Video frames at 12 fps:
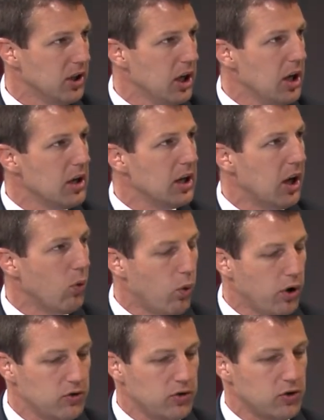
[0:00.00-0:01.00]
Mm -hmm. Now,
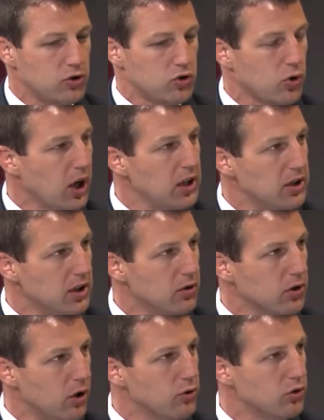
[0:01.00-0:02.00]
once this trade deal
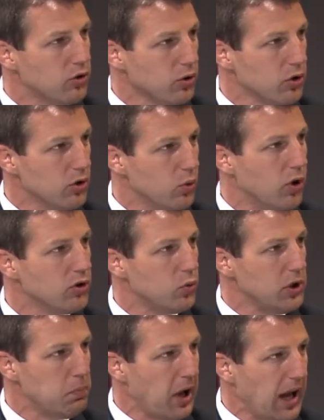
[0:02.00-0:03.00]
goes through, once
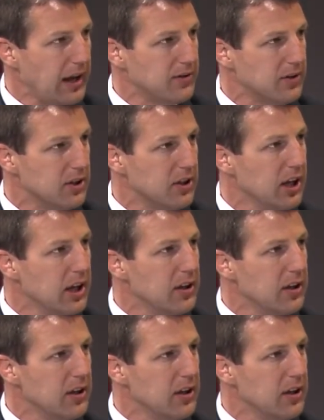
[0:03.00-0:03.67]
we pass it,